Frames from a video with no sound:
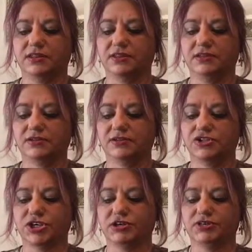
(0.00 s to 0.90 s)
the
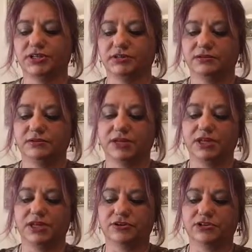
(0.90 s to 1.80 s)
gel can
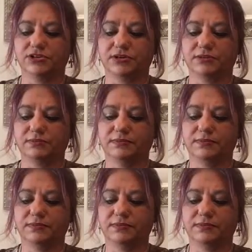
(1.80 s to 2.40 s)
adhere to them.